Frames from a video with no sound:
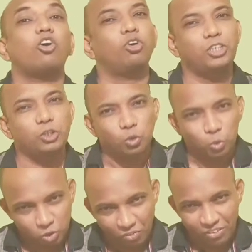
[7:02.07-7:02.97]
According
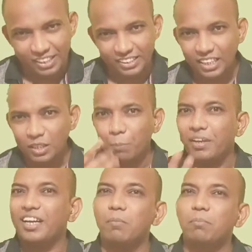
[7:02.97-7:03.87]
to rules of integer,
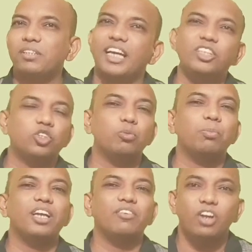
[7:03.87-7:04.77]
the bigger number sign
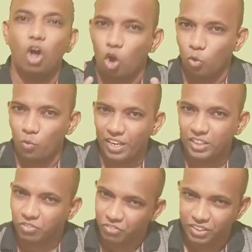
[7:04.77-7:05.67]
should be given
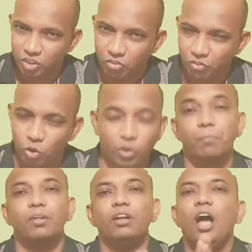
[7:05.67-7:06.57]
always first of
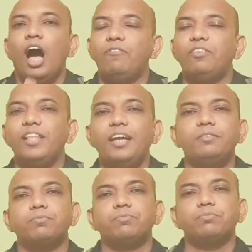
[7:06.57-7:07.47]
all. Okay, after
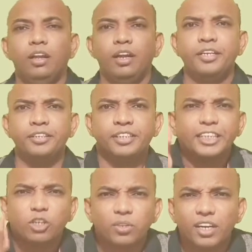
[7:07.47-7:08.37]
that,
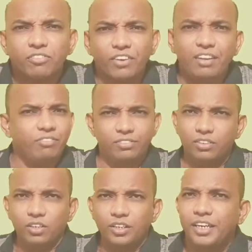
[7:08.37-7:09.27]
take down that
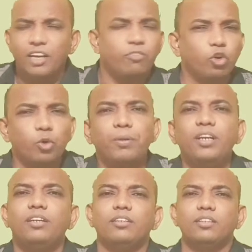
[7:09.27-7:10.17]
5 near
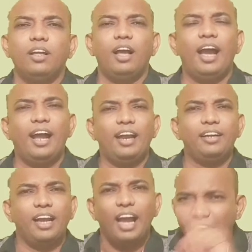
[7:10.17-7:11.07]
4p,
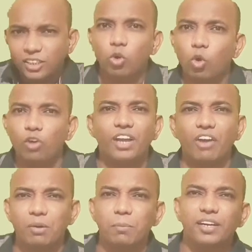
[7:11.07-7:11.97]
and as a whole
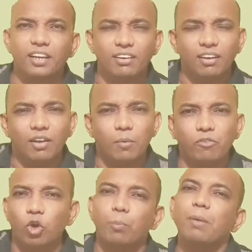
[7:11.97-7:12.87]
we have remainder
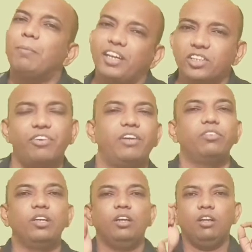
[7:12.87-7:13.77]
4p minus
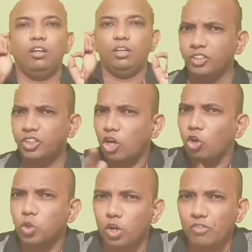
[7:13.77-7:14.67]
5.
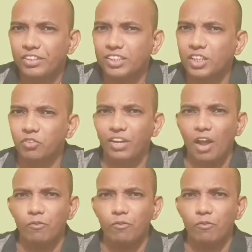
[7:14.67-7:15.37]
Check out the coefficient.